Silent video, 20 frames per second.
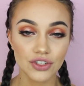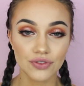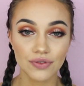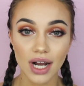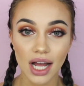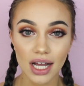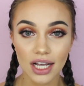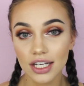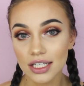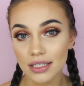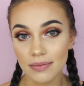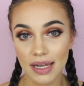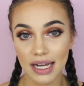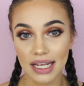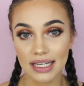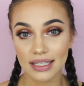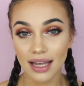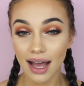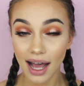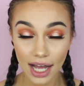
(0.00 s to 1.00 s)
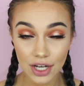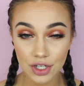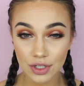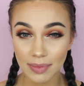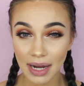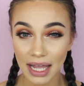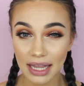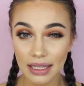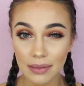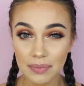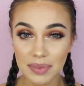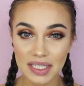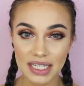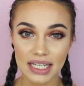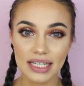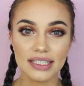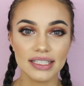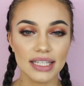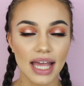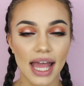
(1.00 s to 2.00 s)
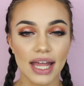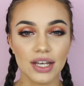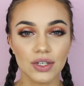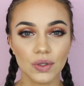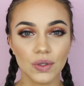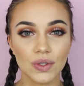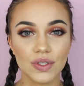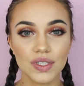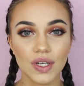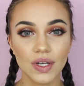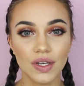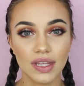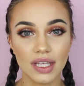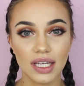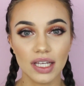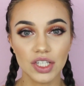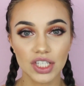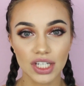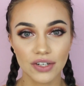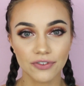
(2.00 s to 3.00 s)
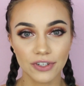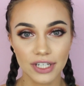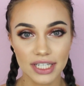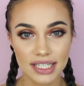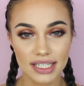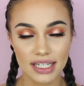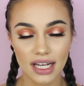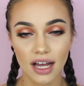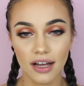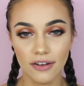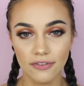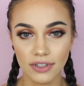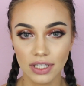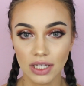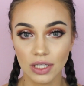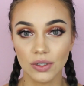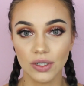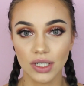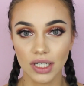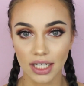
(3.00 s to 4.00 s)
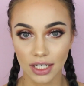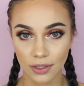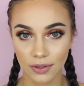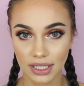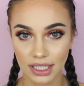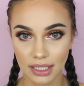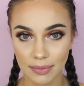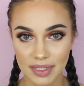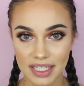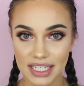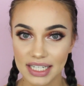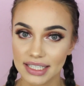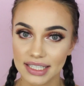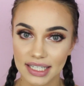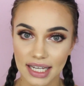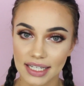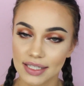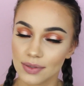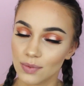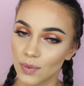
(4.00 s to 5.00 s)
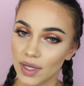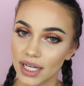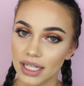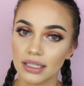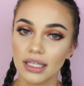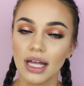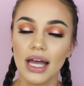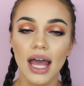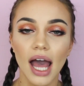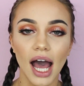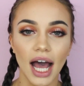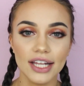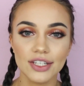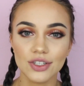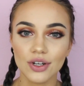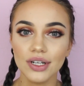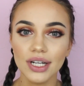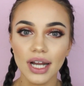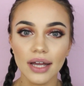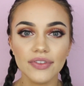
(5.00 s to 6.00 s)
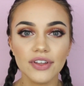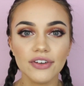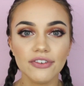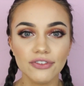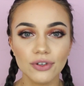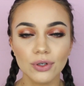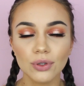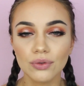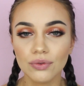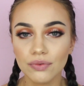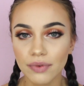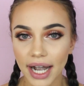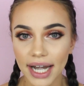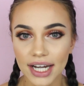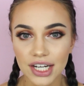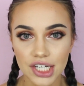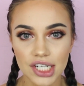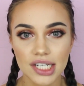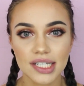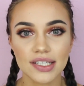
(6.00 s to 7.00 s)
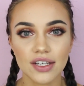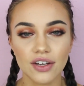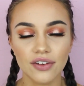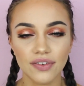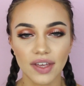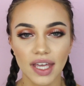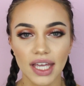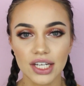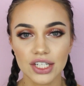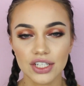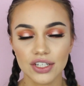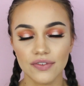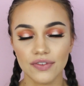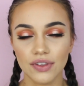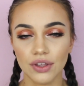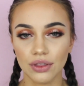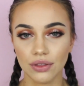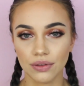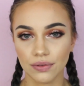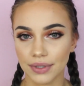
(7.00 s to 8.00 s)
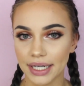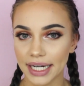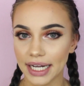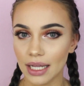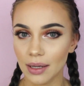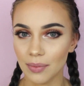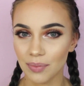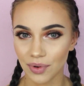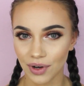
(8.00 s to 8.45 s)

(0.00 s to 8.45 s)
Gerard Cosmetics Hydro Matte lipsticks, and also the Geoffrey Star Velour liquid lipsticks as well. I don't have the full ranges of each of the 3